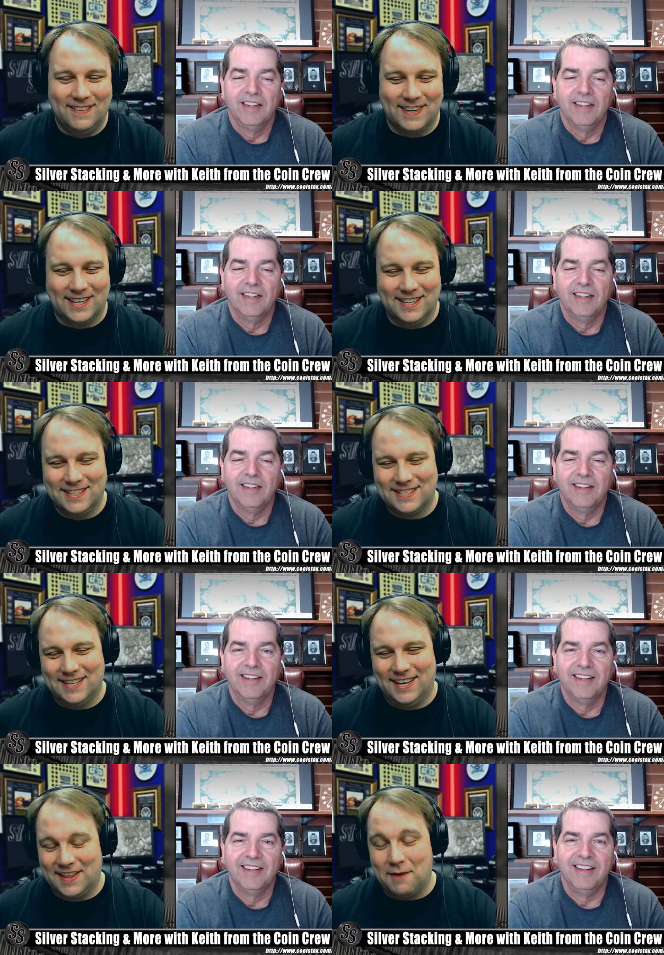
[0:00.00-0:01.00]
Speaker 1: my goodness,
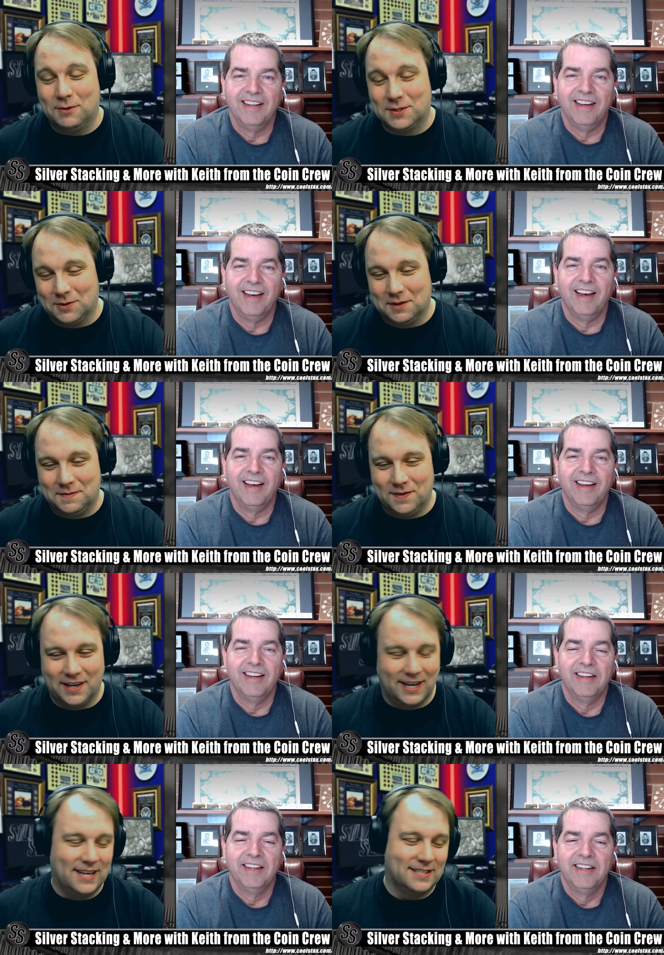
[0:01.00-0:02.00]
uh, that was really yeah.
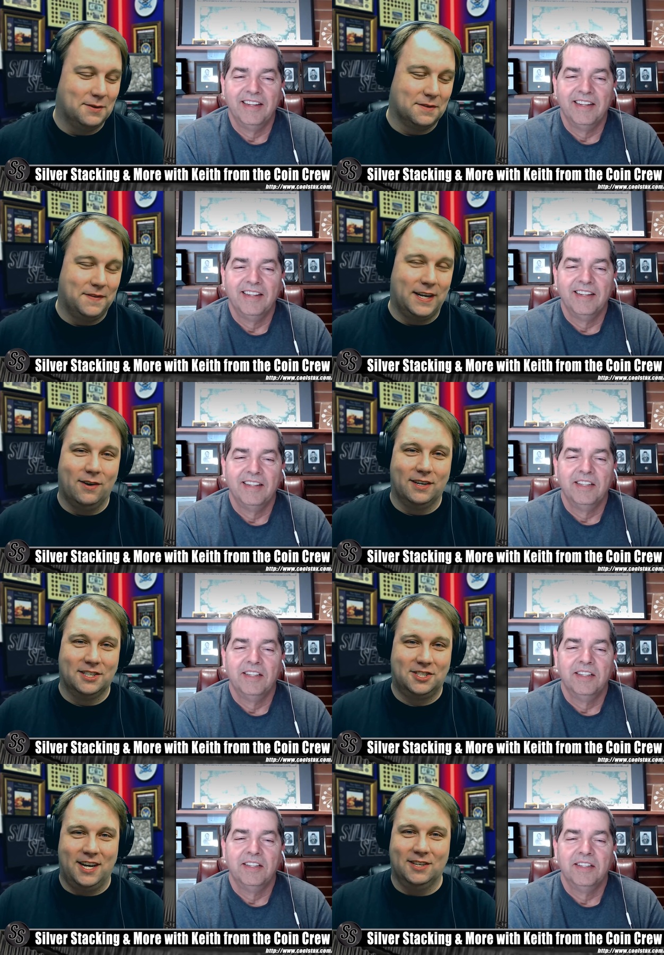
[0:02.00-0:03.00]
funny, guys. There was a video on
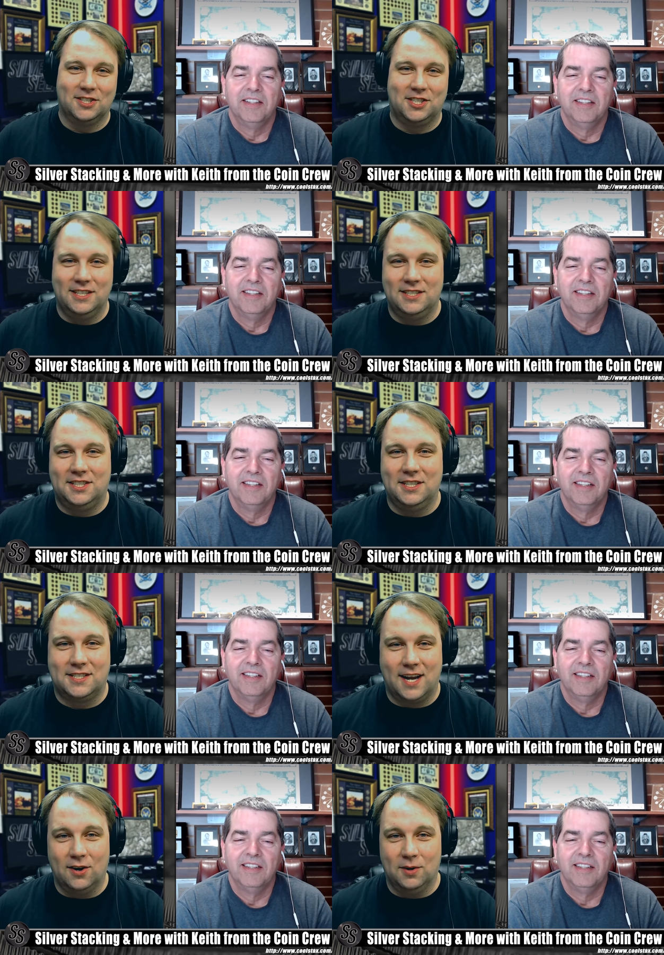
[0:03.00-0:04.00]
his channel. She she
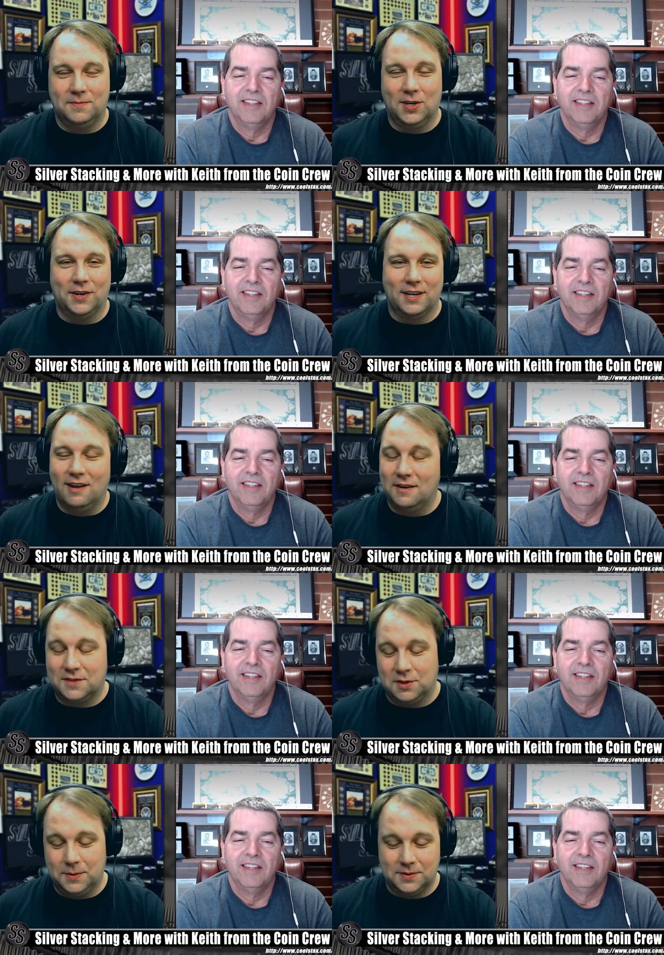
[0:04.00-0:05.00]
scared him during a
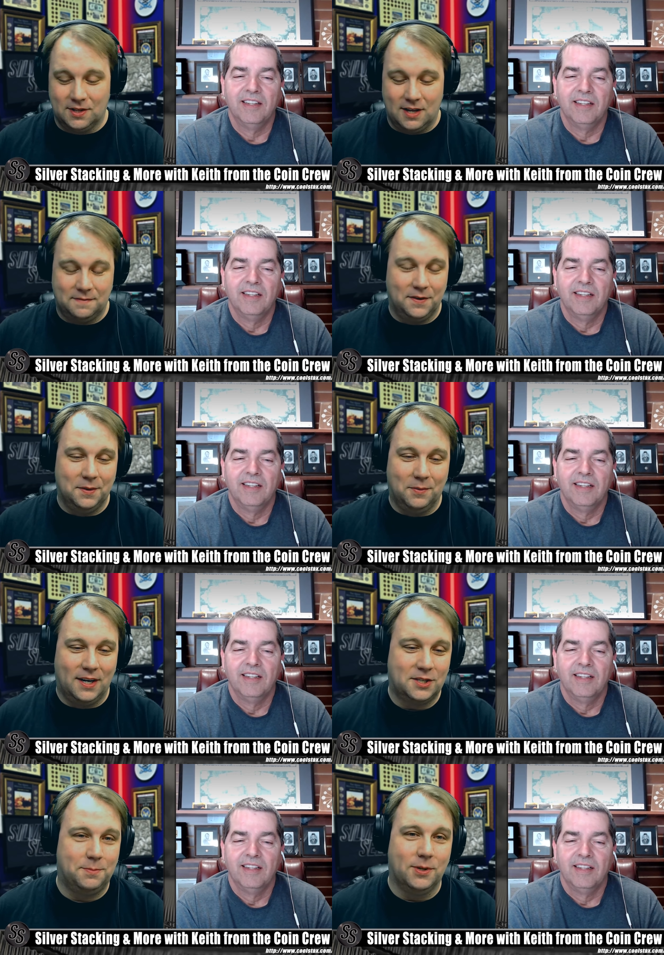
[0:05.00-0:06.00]
live stream. It was a lot of fun to
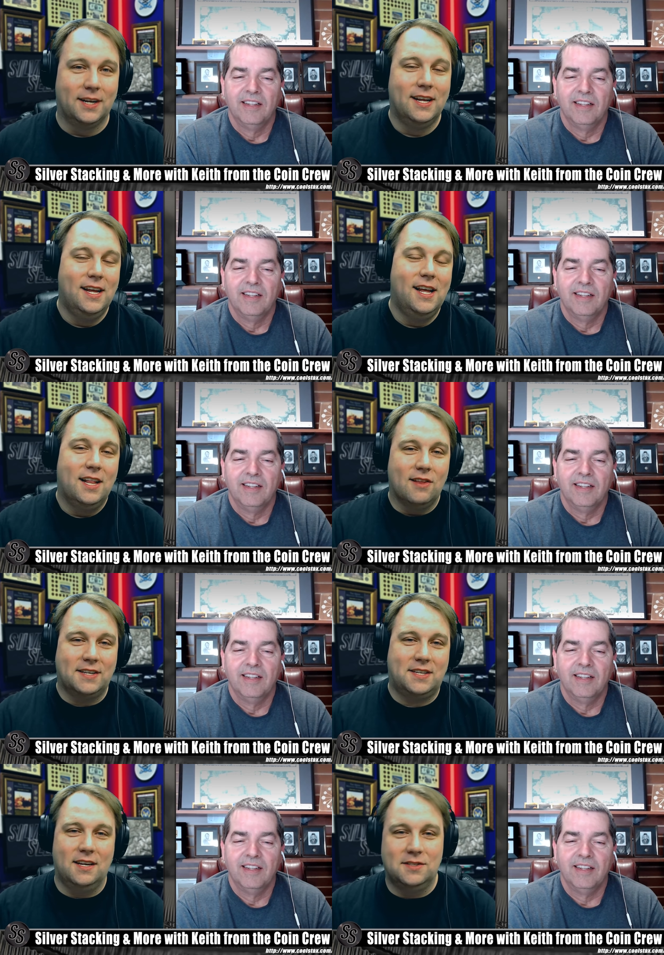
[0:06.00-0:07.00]
watch. But
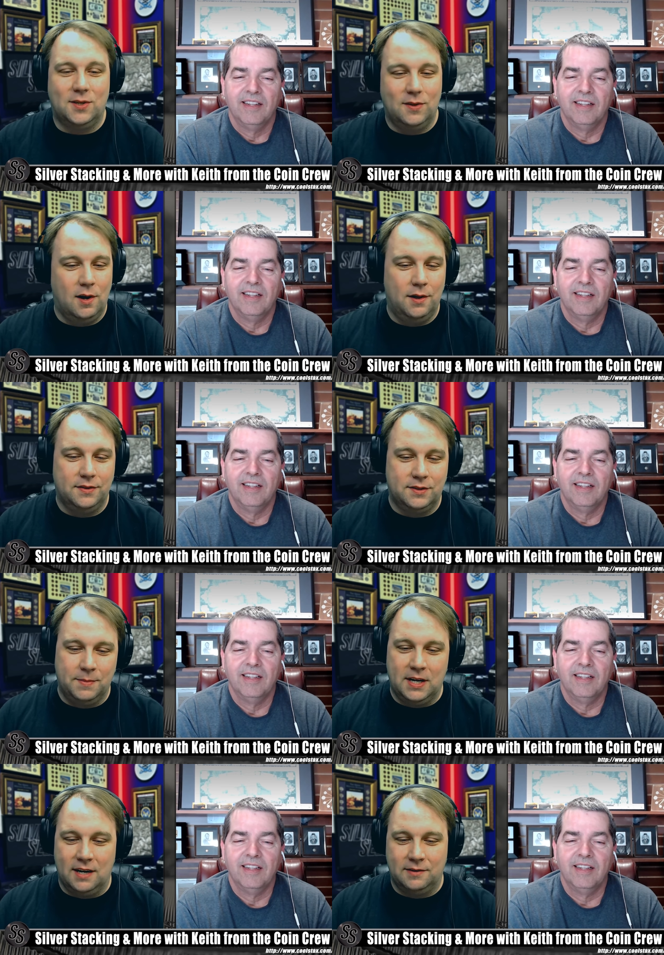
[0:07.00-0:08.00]
let's get into the the
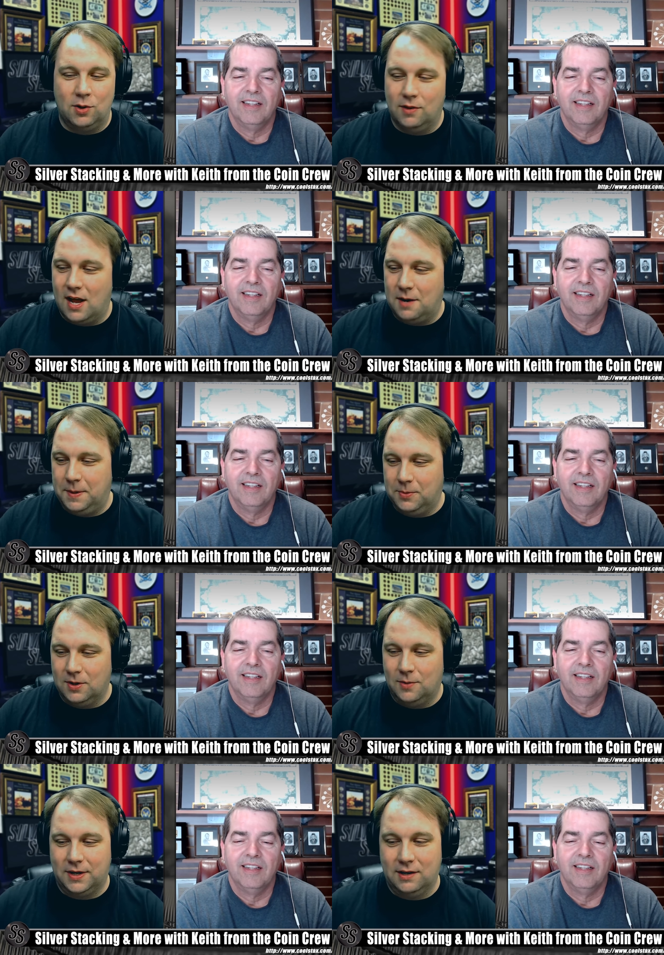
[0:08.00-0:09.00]
meat. I know a lot of
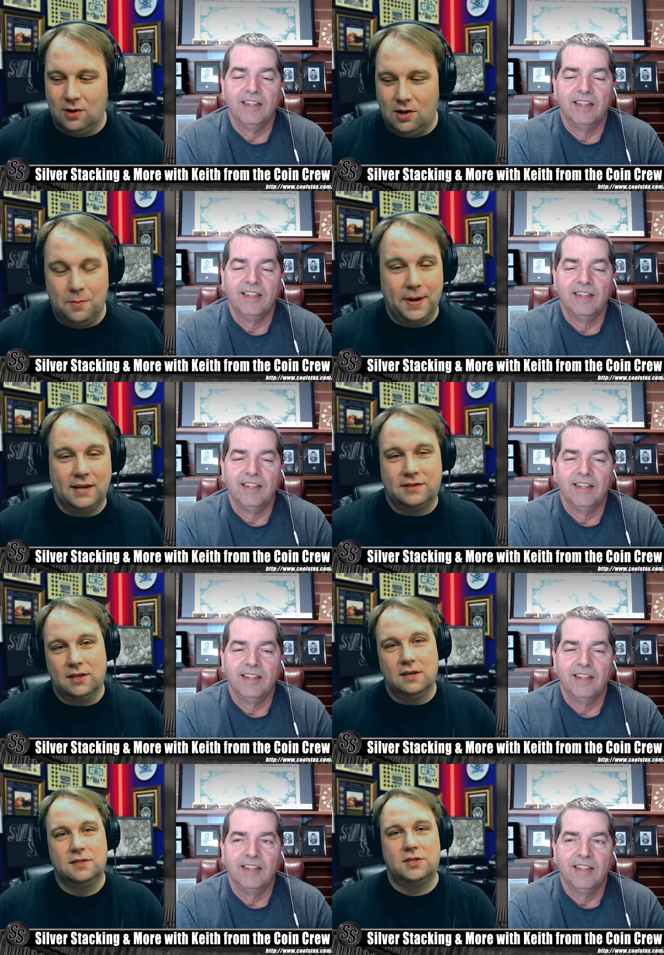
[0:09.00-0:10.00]
people don't want to hear all the
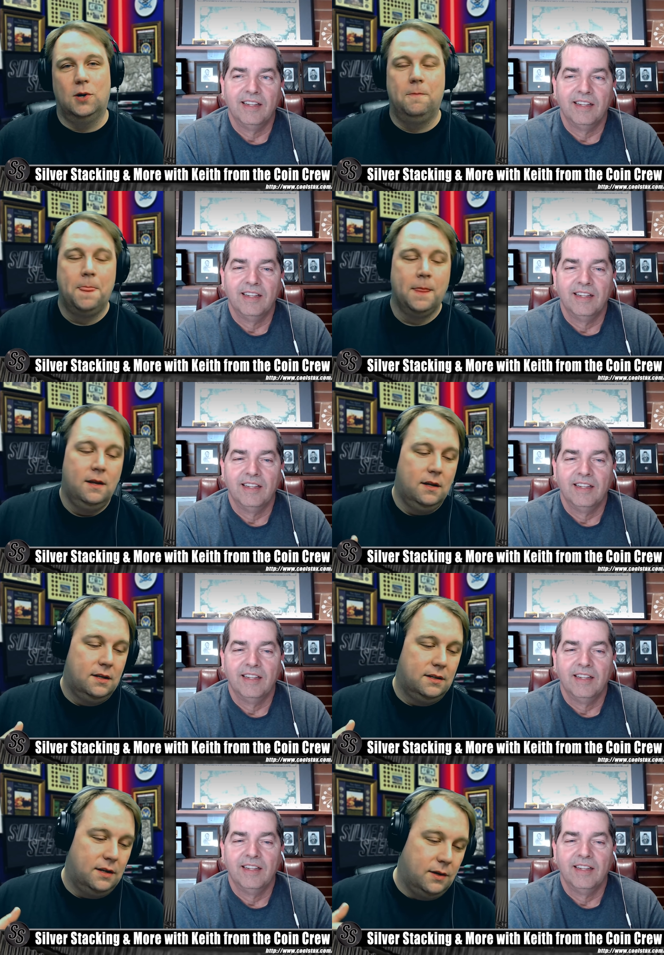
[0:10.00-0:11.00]
banter. So,
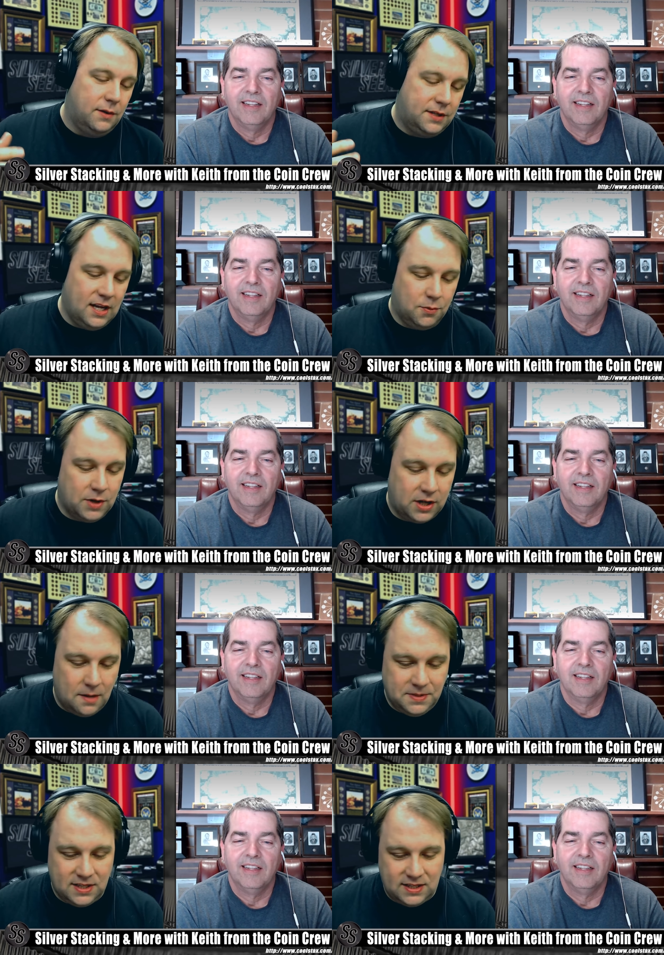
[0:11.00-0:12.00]
Keith, when it
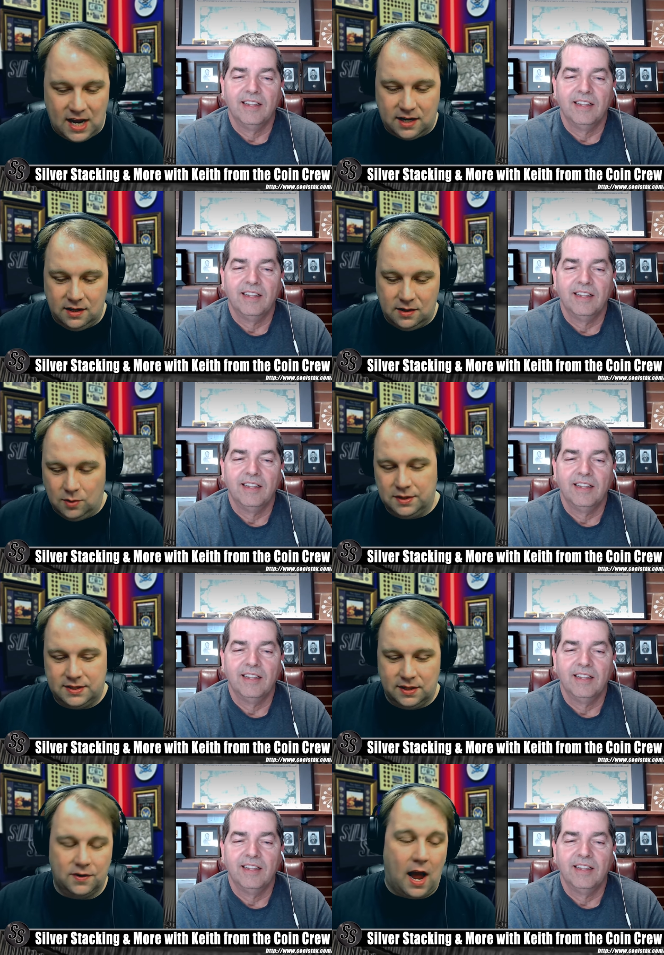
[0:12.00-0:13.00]
comes to stacking gold
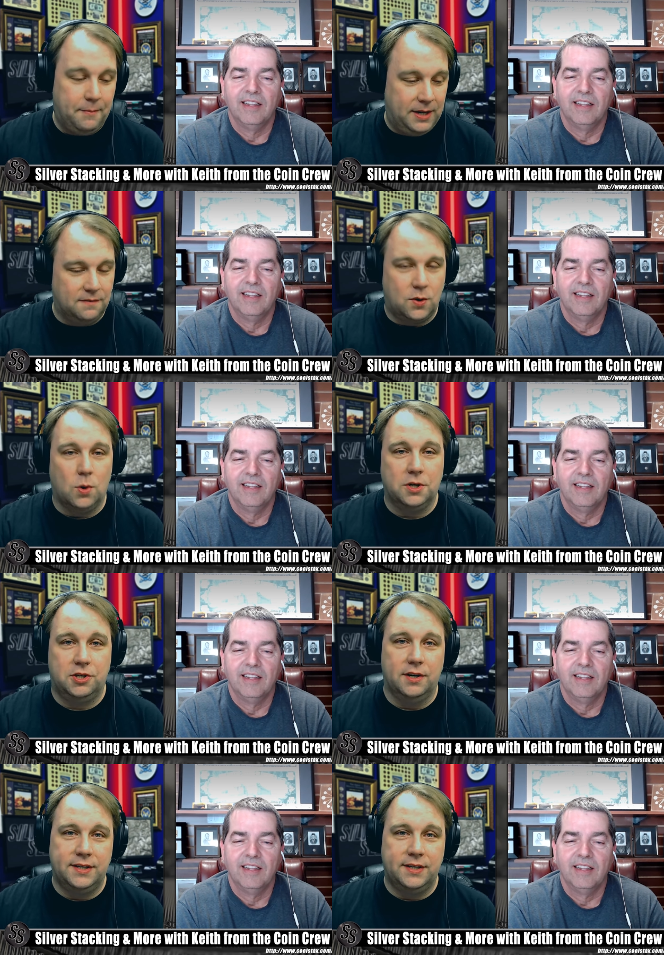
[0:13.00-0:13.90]
and silver, I mean, of course you're a